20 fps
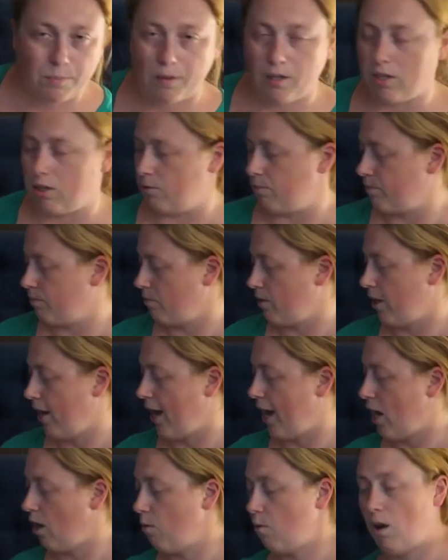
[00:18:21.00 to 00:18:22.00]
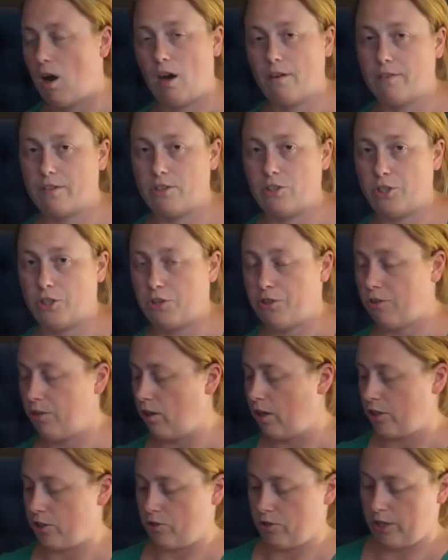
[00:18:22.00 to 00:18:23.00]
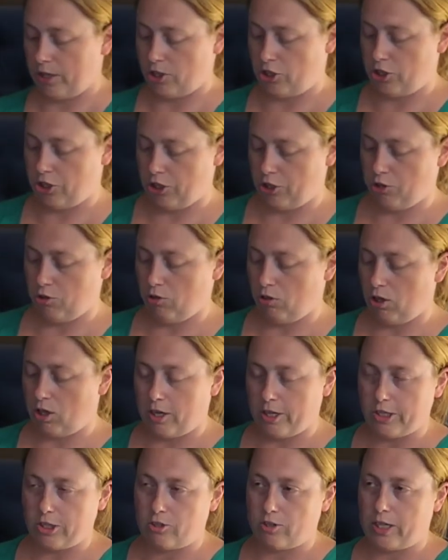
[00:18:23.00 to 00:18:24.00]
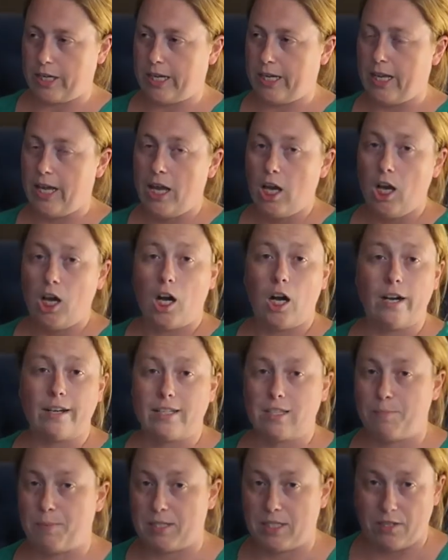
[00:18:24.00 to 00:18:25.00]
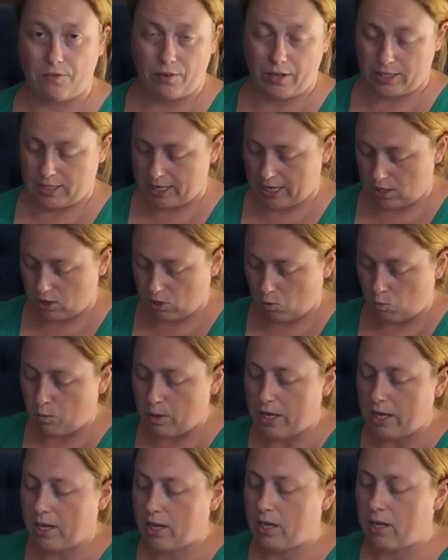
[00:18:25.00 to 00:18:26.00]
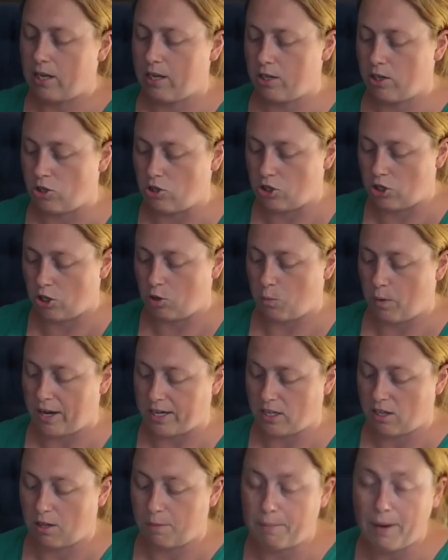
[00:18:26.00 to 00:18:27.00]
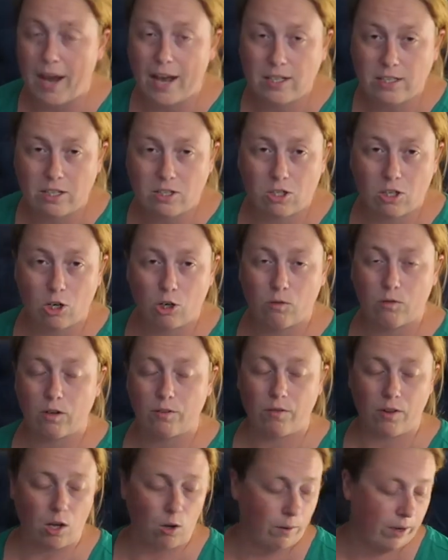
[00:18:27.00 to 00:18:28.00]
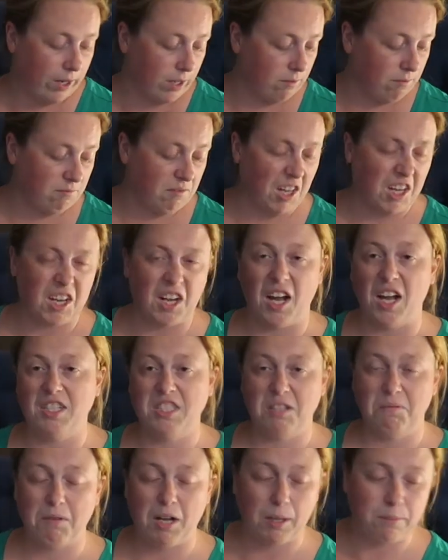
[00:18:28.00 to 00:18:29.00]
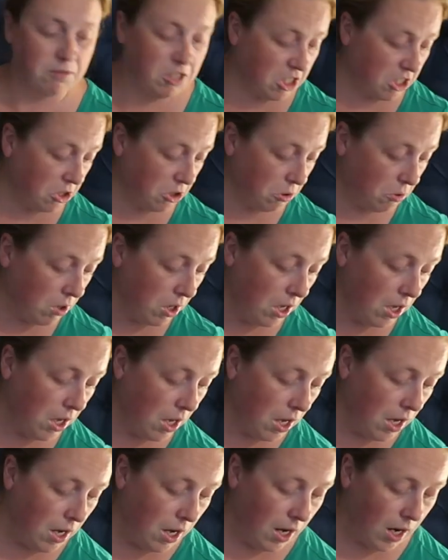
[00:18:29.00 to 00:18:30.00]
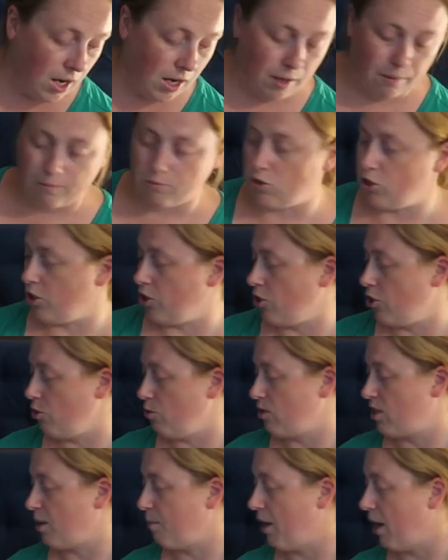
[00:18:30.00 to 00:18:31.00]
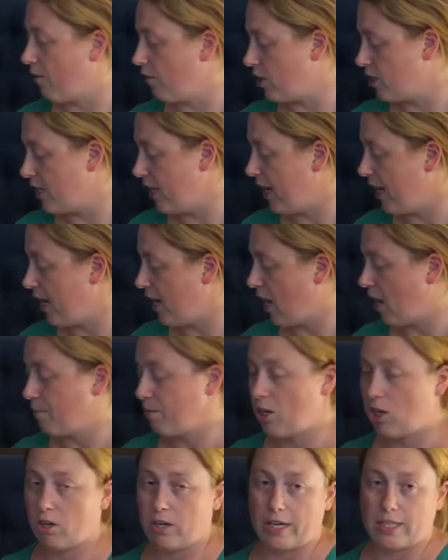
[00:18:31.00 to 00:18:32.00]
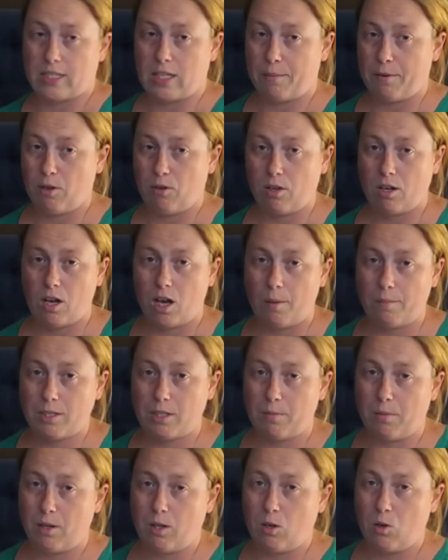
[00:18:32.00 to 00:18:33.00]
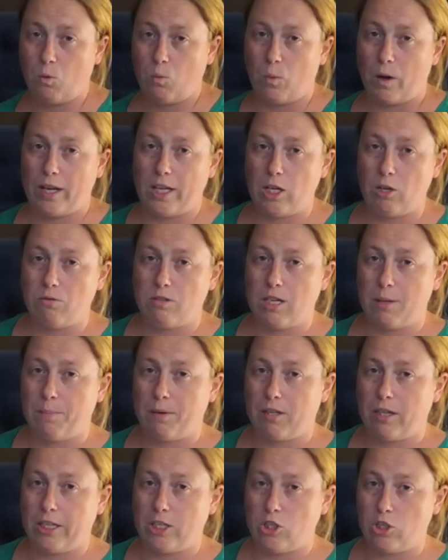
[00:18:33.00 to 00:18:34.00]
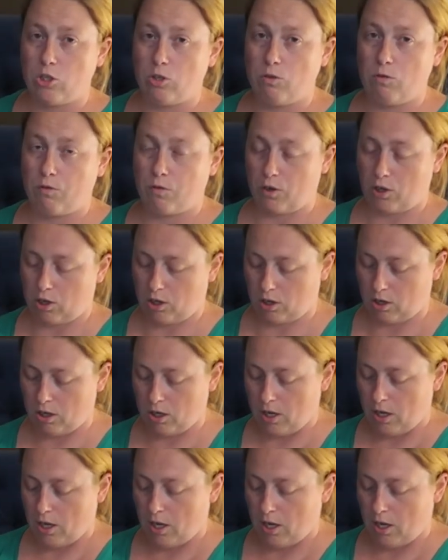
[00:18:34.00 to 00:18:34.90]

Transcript: below. How often do you do laundry? Do you do laundry on a specific day of the week? Do you wait till the baskets are overflowing like I sometimes do? Do you do some every day? I'm curious. Let me know in the comments below what you typically do for